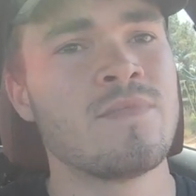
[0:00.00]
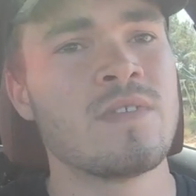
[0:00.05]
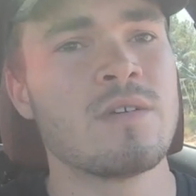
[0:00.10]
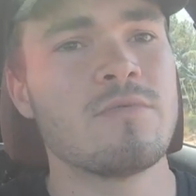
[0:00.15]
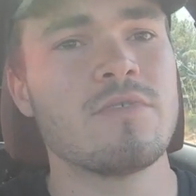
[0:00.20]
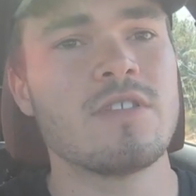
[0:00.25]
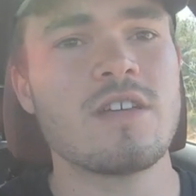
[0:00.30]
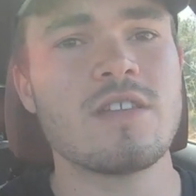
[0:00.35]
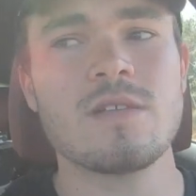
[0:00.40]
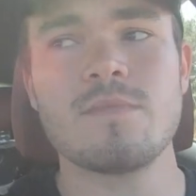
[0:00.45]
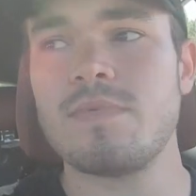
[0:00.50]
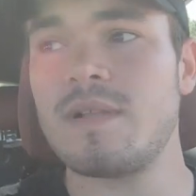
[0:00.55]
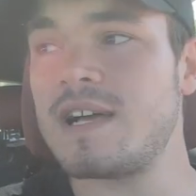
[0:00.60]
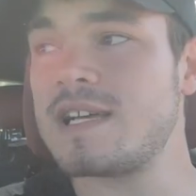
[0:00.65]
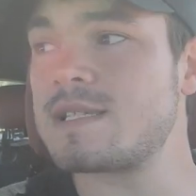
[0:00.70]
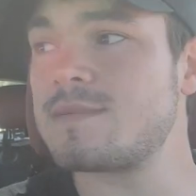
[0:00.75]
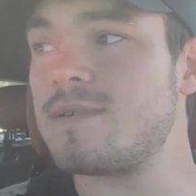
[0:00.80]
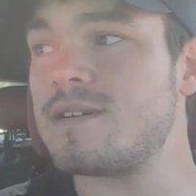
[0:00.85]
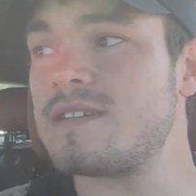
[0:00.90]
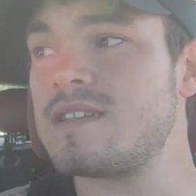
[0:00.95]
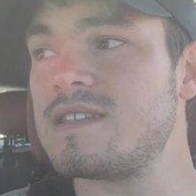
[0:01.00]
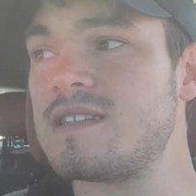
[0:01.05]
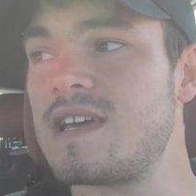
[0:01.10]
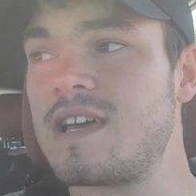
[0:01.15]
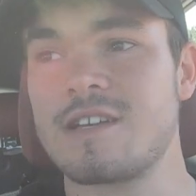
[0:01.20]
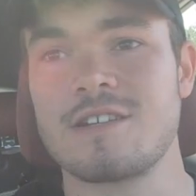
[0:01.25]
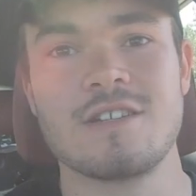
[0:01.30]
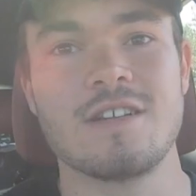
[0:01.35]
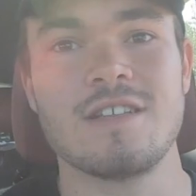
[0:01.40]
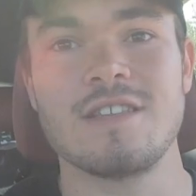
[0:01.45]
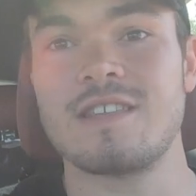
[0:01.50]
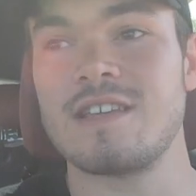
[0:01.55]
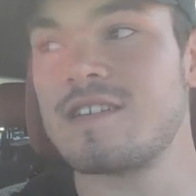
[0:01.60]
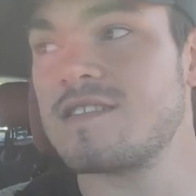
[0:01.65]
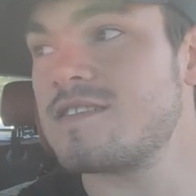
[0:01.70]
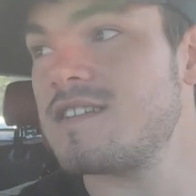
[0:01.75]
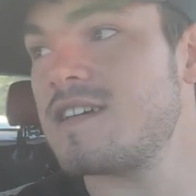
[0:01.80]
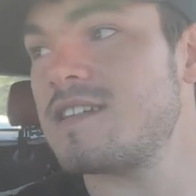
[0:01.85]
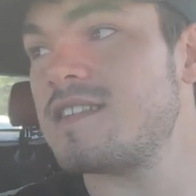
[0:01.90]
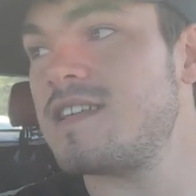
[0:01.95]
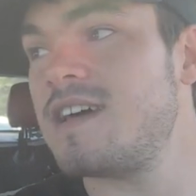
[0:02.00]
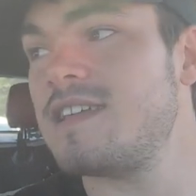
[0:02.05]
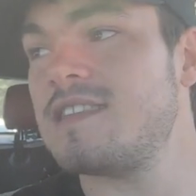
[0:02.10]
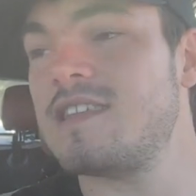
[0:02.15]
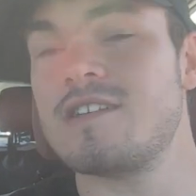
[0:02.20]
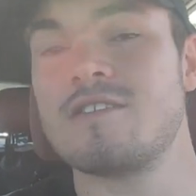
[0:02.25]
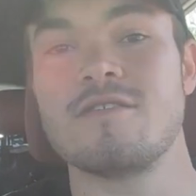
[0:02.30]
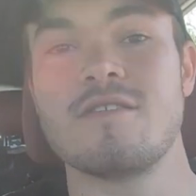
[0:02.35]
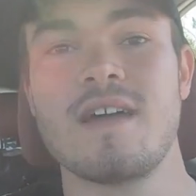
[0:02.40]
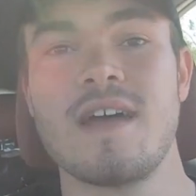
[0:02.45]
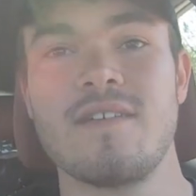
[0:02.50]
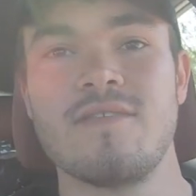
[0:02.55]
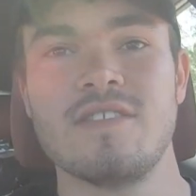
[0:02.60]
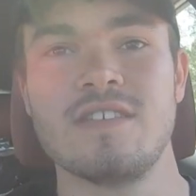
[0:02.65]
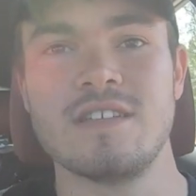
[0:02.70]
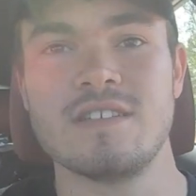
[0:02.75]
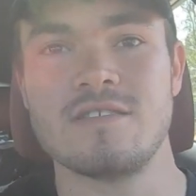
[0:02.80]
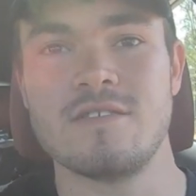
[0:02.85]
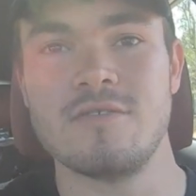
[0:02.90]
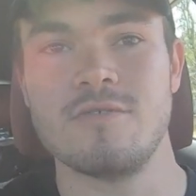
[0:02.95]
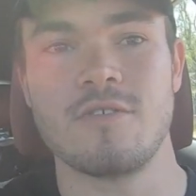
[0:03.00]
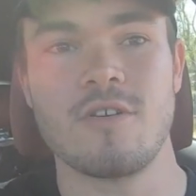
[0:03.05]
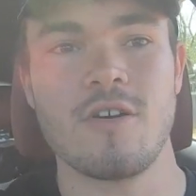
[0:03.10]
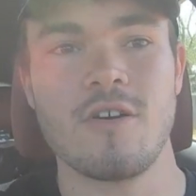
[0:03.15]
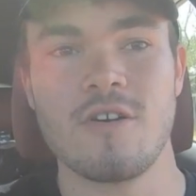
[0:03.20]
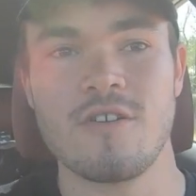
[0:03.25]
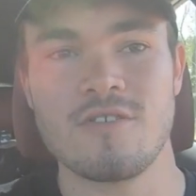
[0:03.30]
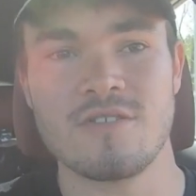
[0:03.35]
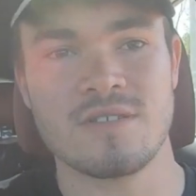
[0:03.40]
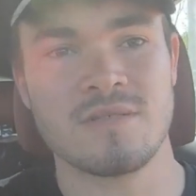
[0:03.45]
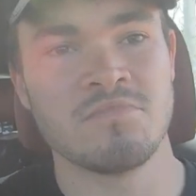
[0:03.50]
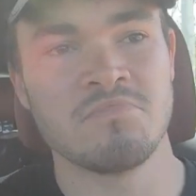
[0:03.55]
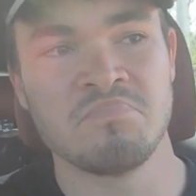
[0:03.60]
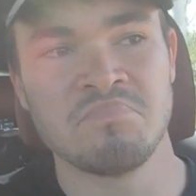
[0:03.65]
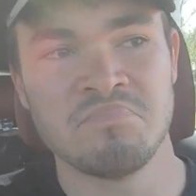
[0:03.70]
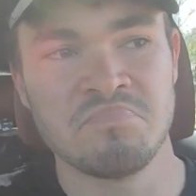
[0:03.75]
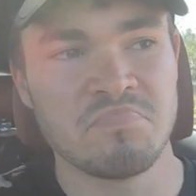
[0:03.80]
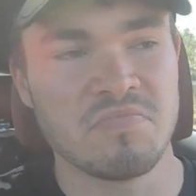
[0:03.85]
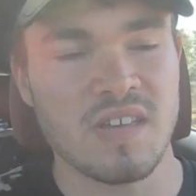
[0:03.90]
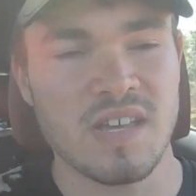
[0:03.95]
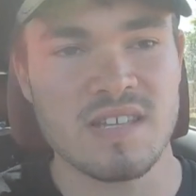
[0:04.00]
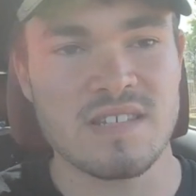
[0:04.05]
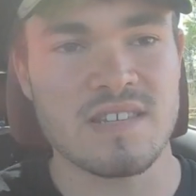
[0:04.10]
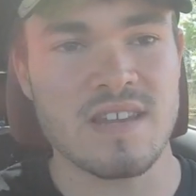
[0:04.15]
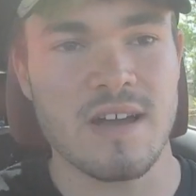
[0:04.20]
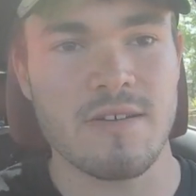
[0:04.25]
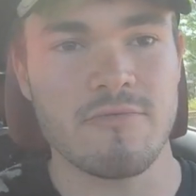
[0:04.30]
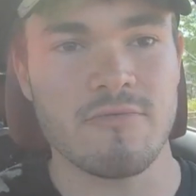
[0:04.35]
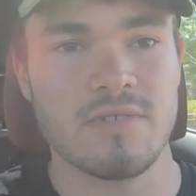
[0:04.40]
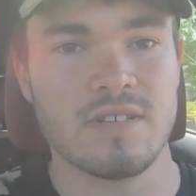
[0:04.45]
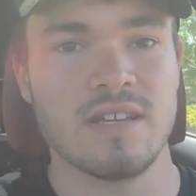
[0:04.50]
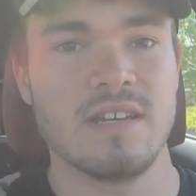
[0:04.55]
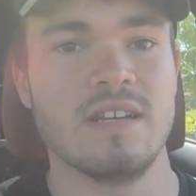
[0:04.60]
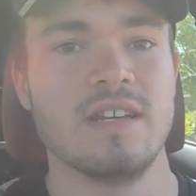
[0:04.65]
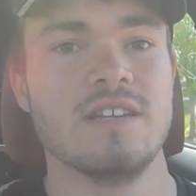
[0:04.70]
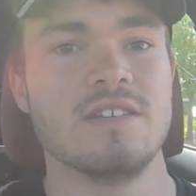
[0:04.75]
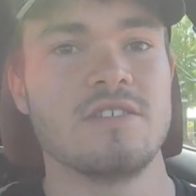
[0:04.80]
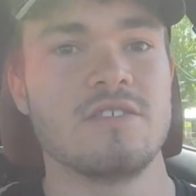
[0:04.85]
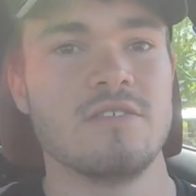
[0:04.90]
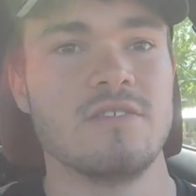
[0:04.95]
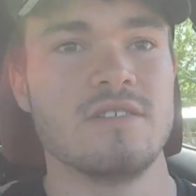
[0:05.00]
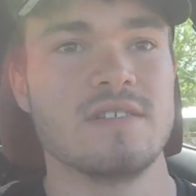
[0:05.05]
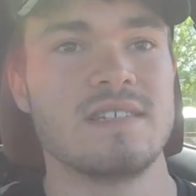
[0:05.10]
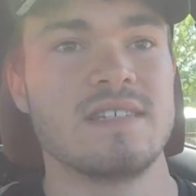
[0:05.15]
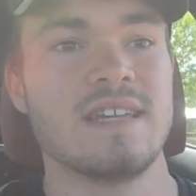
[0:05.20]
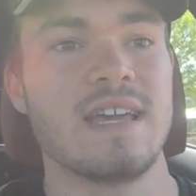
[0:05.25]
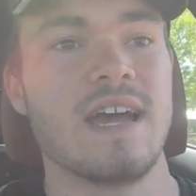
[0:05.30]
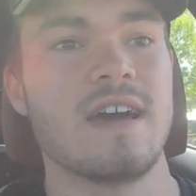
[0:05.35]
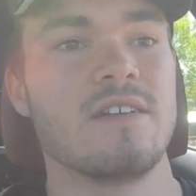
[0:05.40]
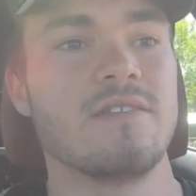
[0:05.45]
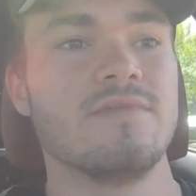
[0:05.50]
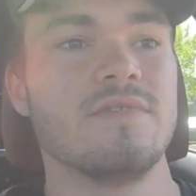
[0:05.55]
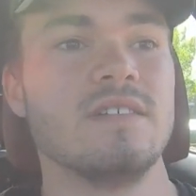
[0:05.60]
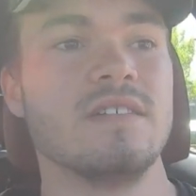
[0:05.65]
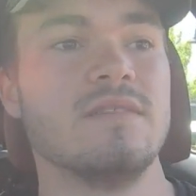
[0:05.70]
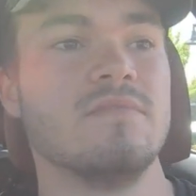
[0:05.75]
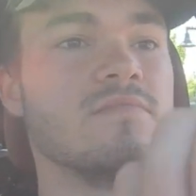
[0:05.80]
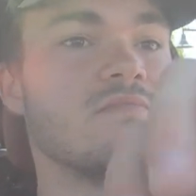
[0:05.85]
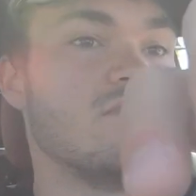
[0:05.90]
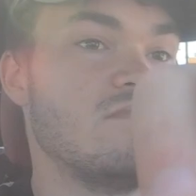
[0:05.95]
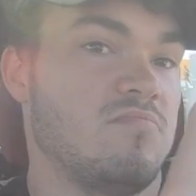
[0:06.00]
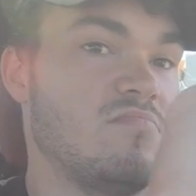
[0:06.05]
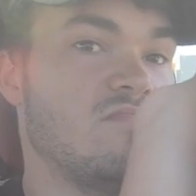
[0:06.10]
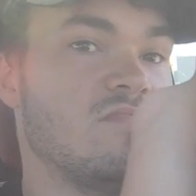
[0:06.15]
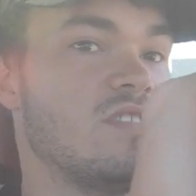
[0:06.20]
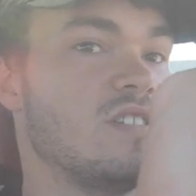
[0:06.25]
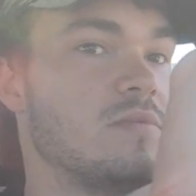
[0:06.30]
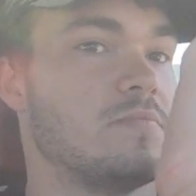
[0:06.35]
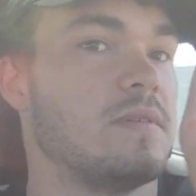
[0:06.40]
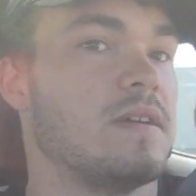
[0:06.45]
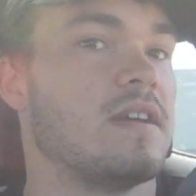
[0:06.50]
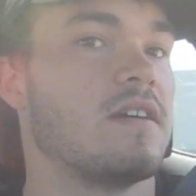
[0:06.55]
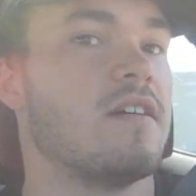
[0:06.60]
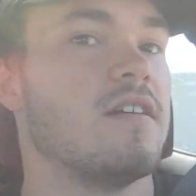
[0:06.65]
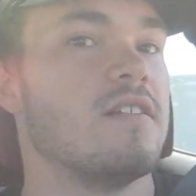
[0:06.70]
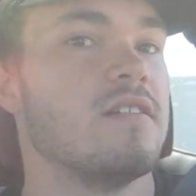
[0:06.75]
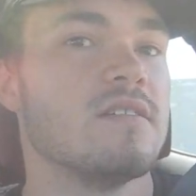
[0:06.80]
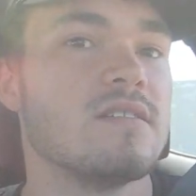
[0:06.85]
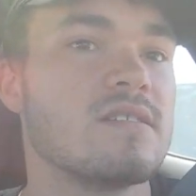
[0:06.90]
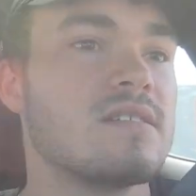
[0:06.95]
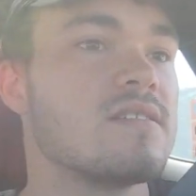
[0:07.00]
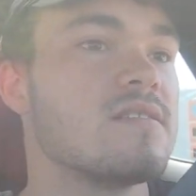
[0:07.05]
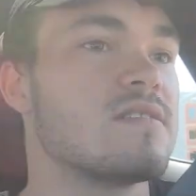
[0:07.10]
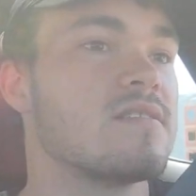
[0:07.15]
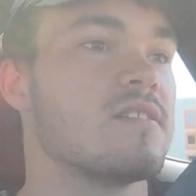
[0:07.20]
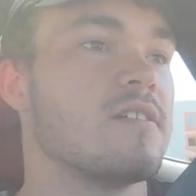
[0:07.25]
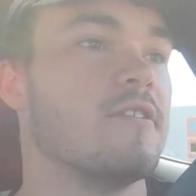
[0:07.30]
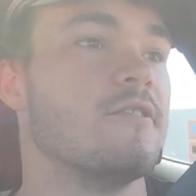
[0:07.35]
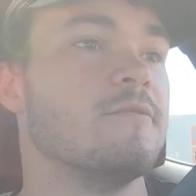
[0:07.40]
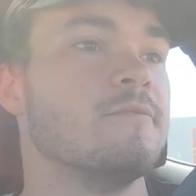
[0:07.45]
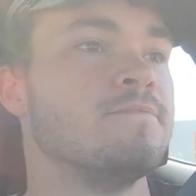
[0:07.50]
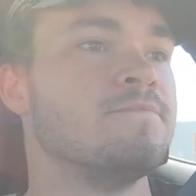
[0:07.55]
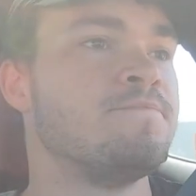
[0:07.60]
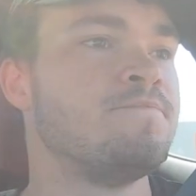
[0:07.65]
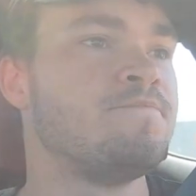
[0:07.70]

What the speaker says: with all the blind spot detection and things like that that you have in these new cars, it's not really an issue to see out of it, just being honest. So